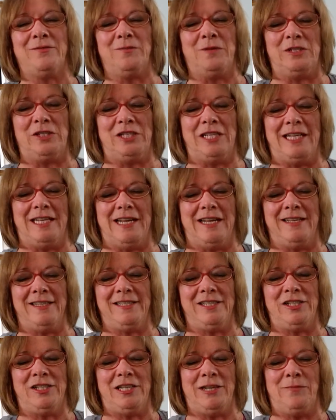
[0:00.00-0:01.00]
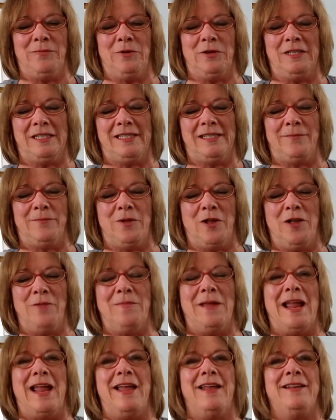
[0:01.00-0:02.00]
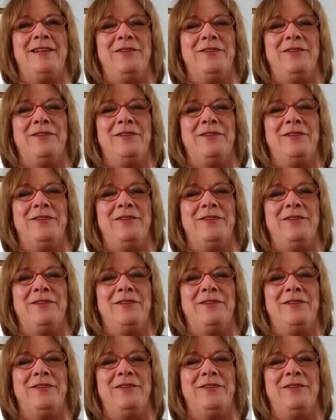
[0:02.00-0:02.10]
what she does is she puts the ball band